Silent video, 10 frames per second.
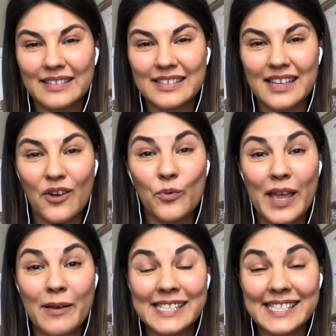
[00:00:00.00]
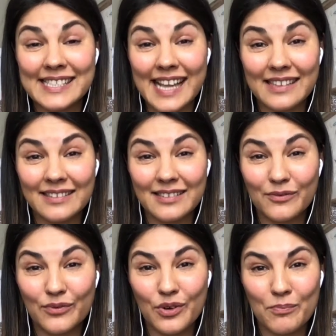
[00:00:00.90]
This is how we are set
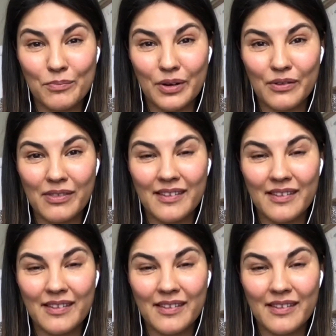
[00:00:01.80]
from birth.